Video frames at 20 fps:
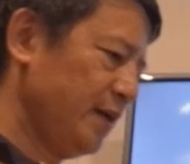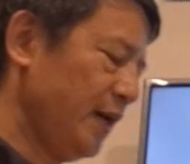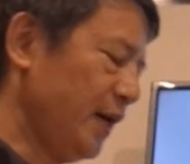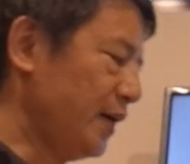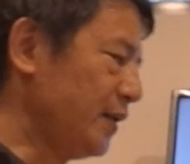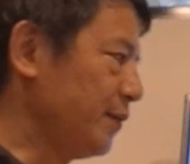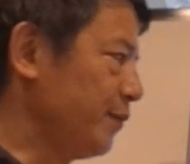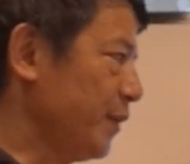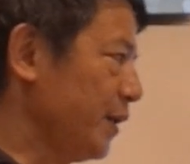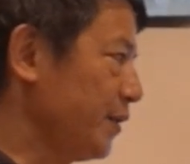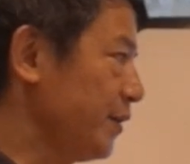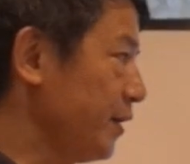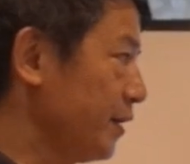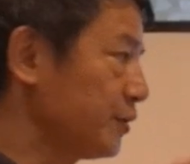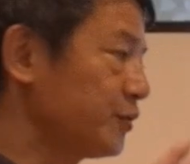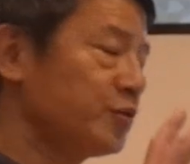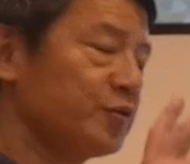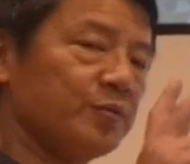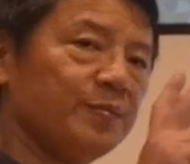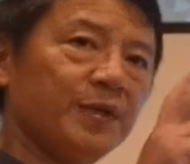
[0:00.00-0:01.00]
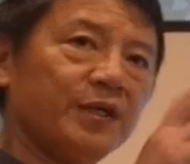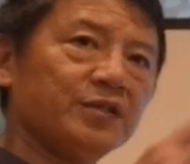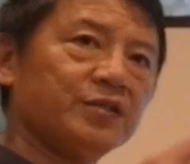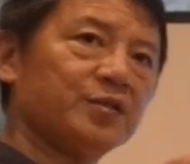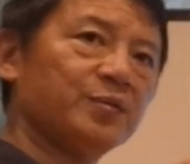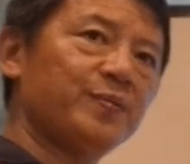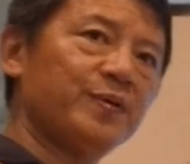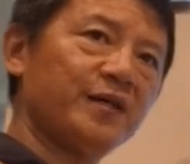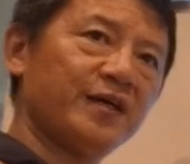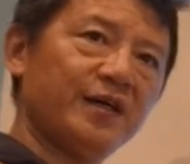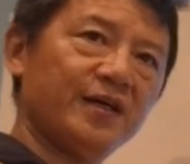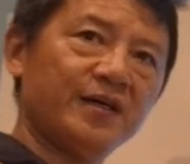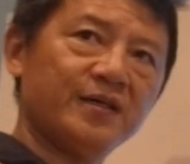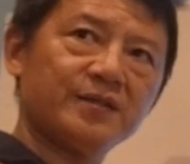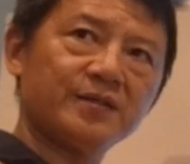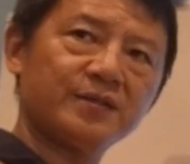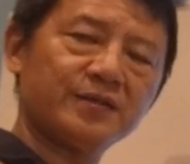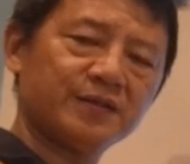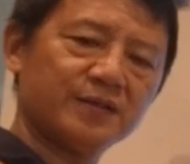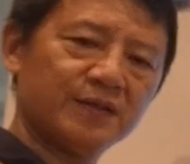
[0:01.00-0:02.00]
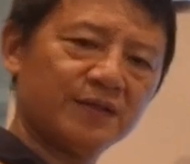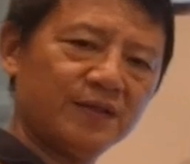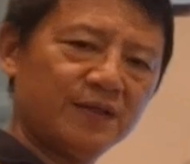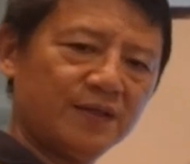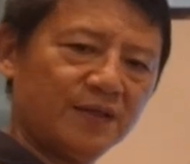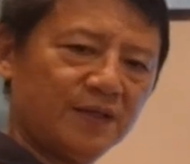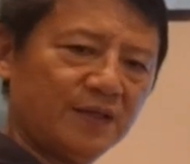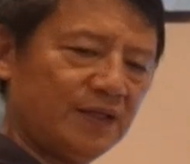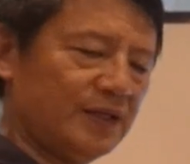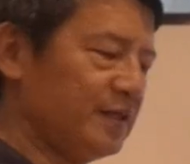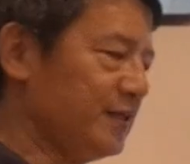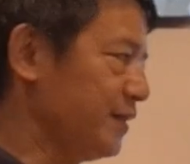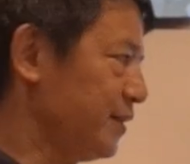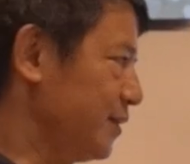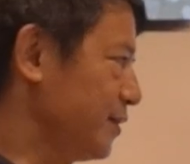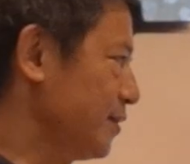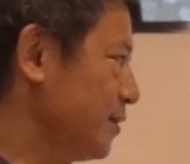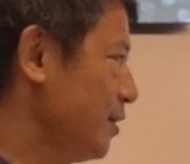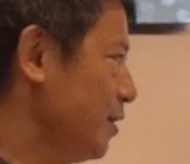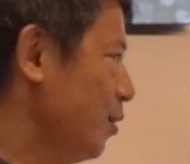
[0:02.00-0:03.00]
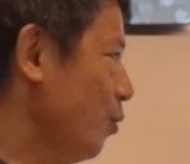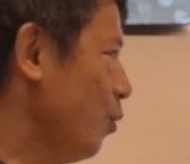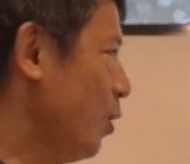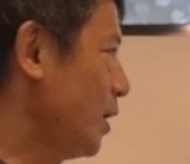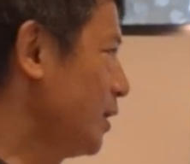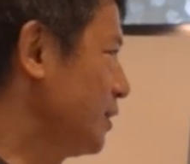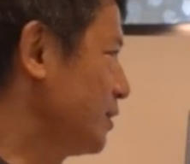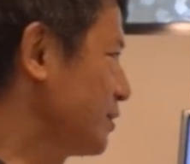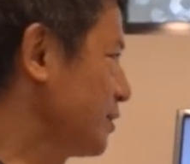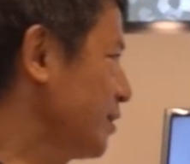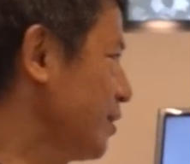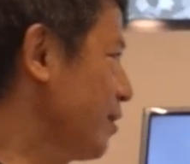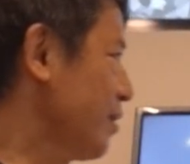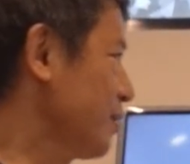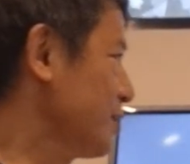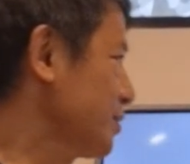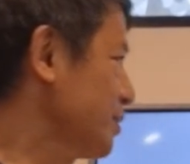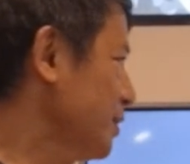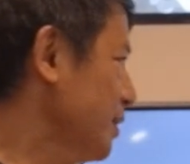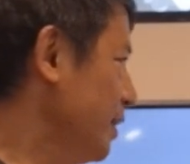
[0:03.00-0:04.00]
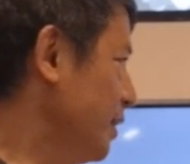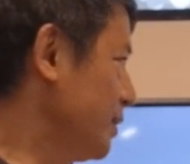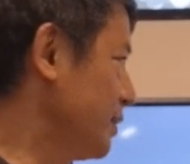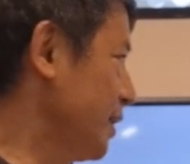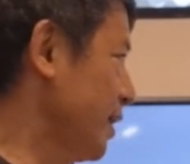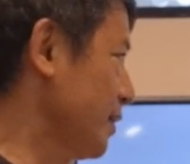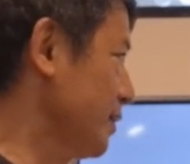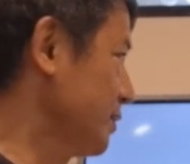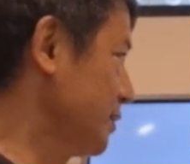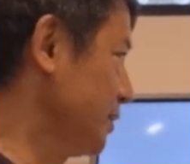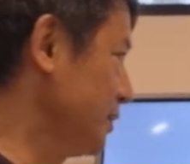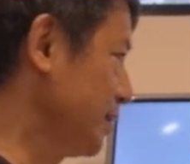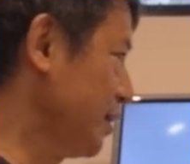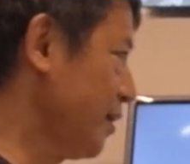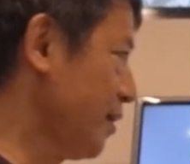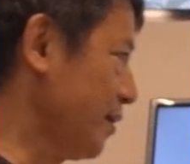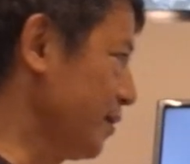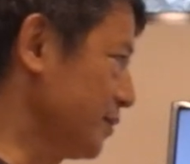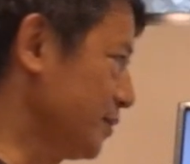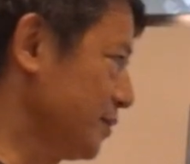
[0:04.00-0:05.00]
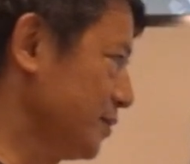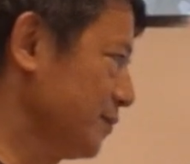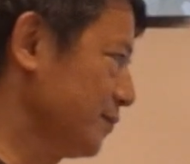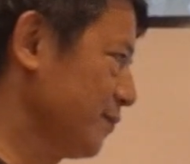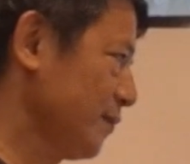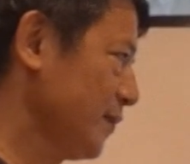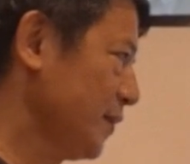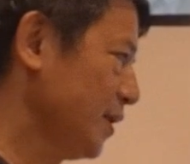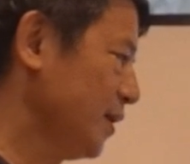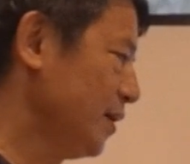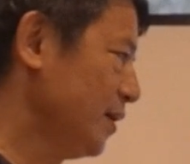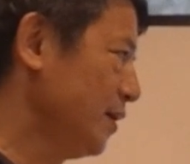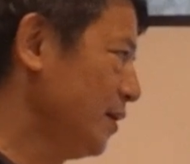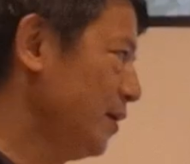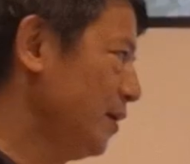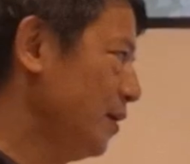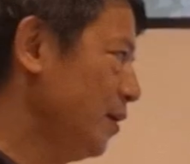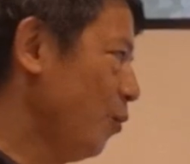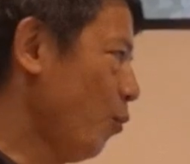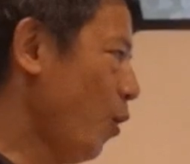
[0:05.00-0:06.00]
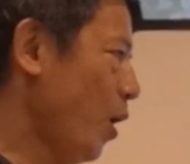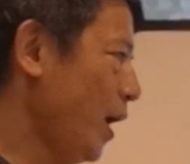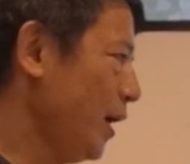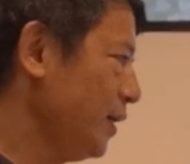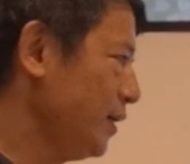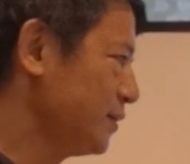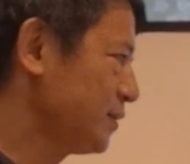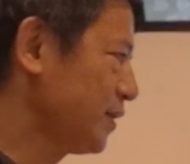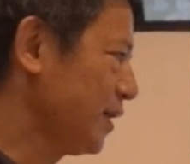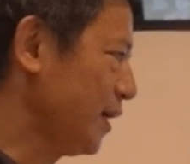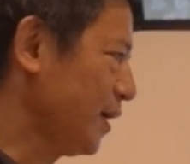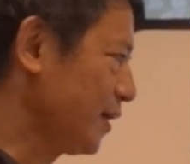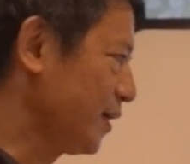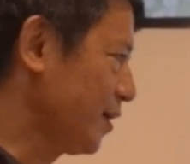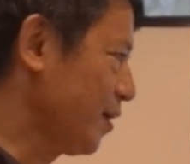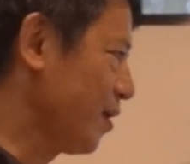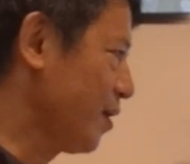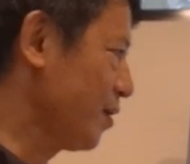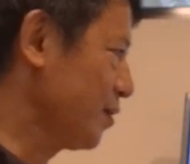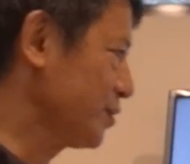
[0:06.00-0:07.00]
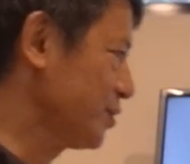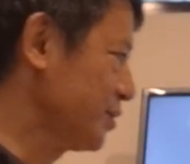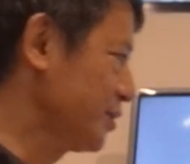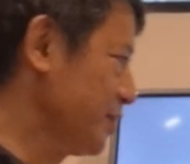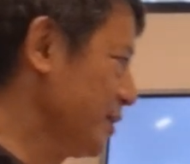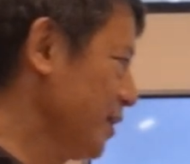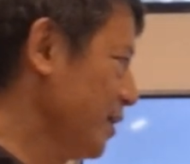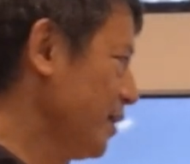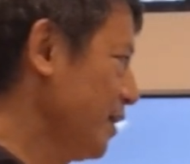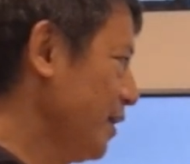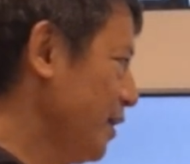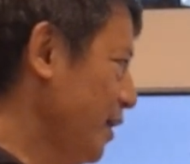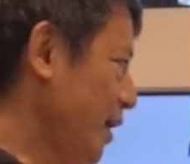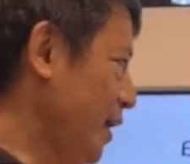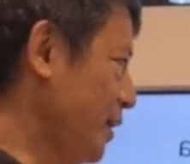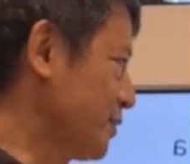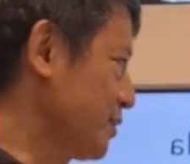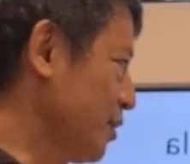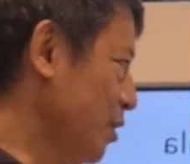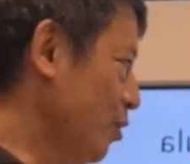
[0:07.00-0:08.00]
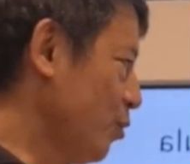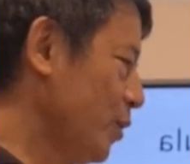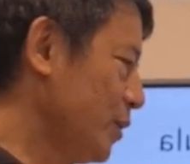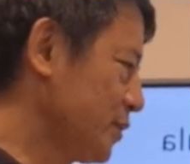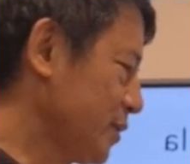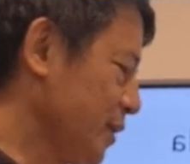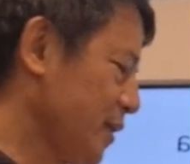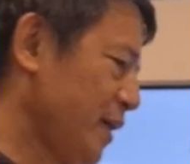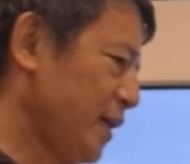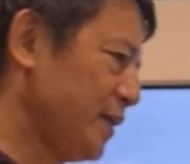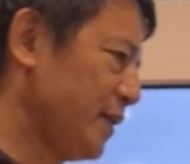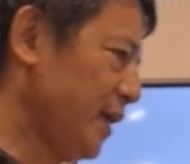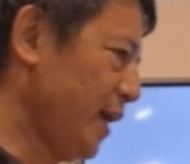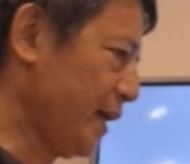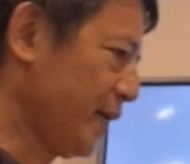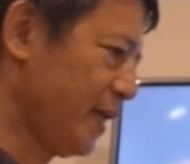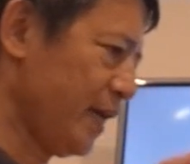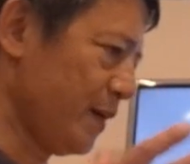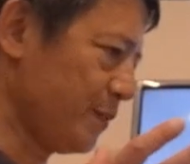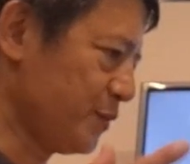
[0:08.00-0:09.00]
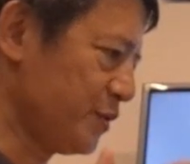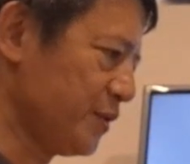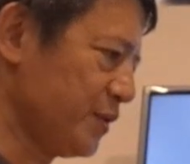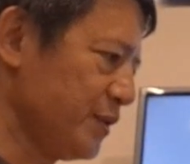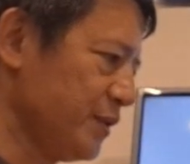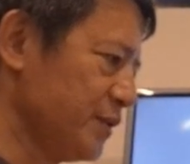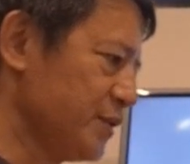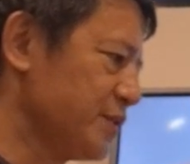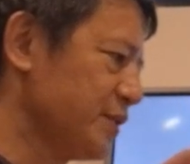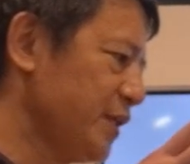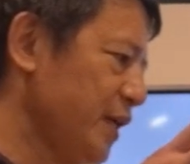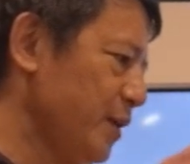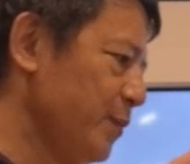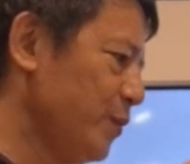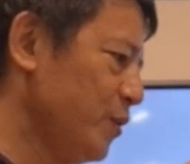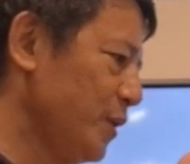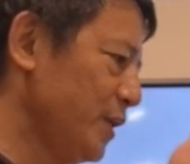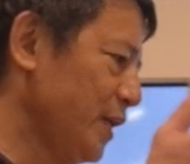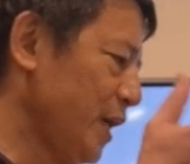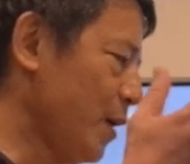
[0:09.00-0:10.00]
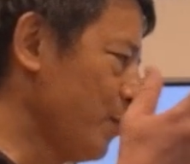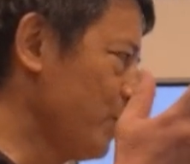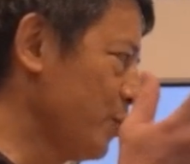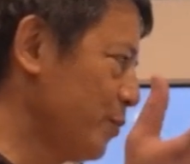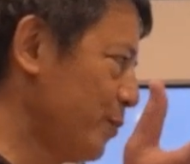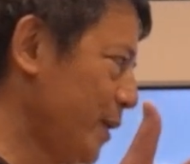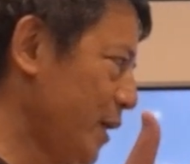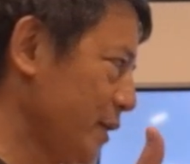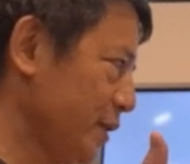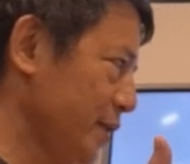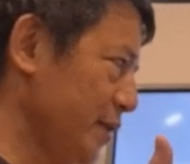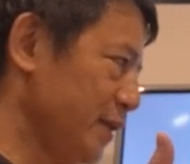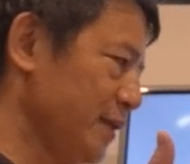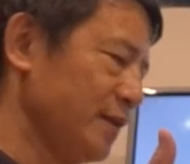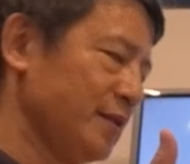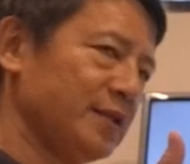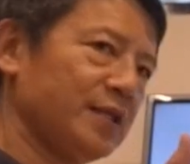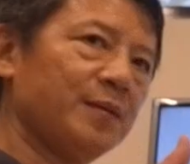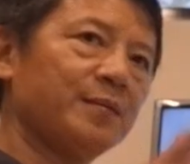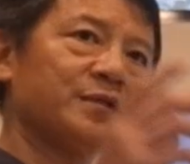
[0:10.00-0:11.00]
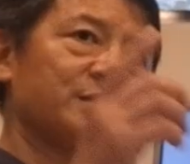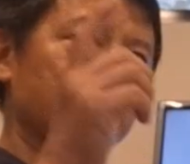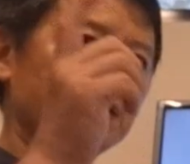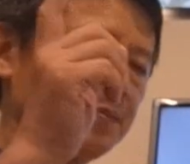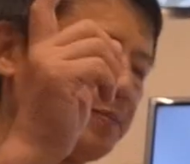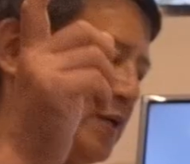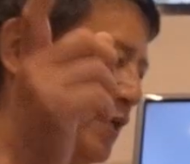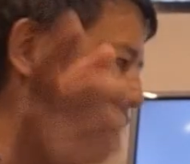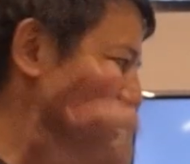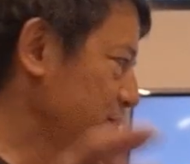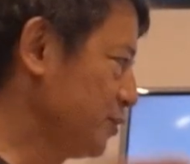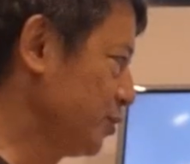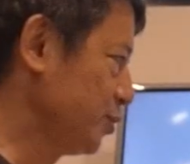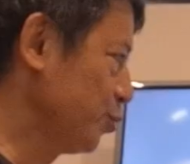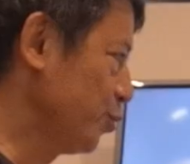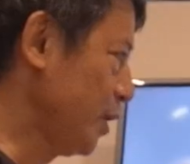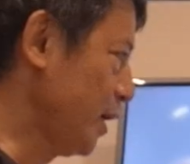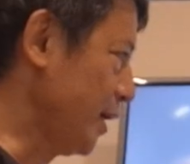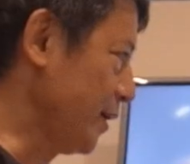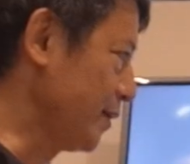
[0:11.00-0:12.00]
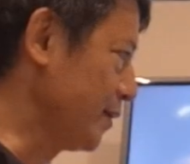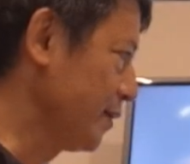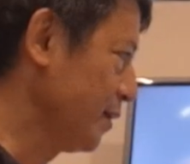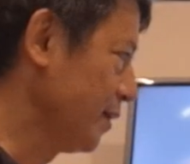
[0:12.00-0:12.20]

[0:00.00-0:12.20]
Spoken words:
but there are 2 major players here. One is egarch, another is egarch. Why is that egarch has always can capture the stable and upward market? Then it's apparently why.